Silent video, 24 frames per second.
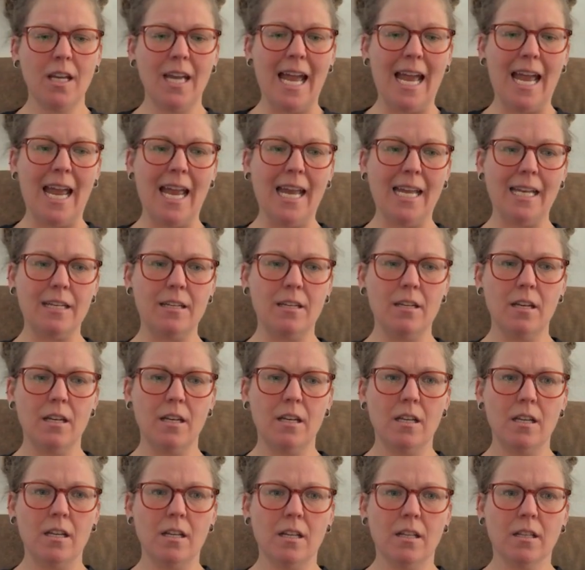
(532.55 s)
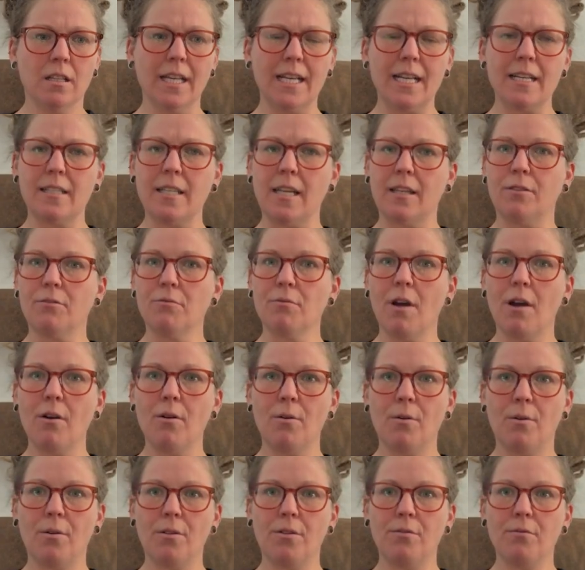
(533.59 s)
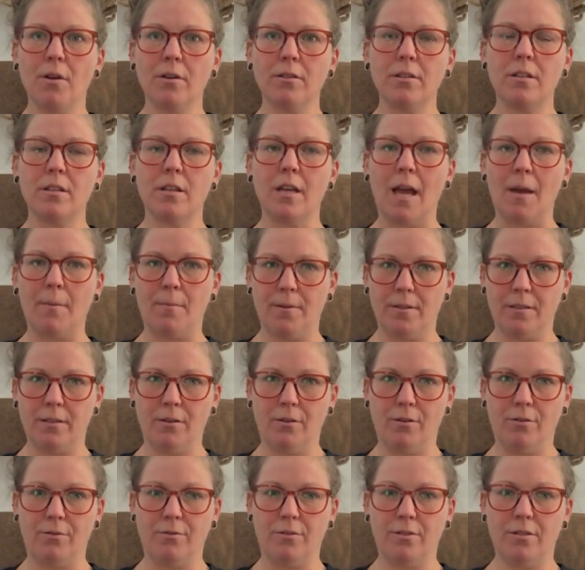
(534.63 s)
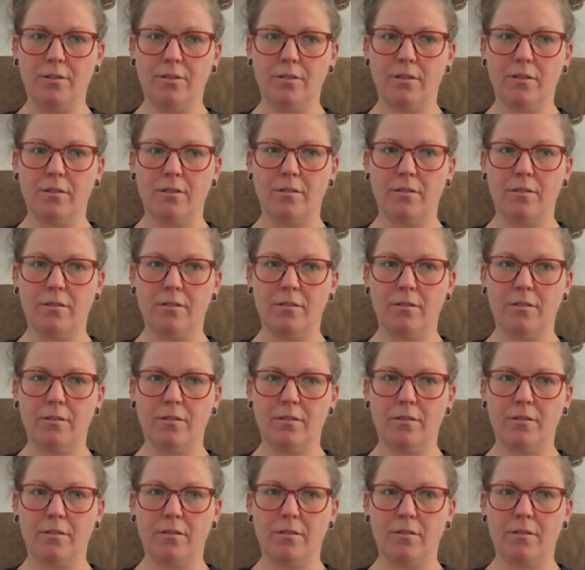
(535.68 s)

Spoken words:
And like I said, throughout the episodes,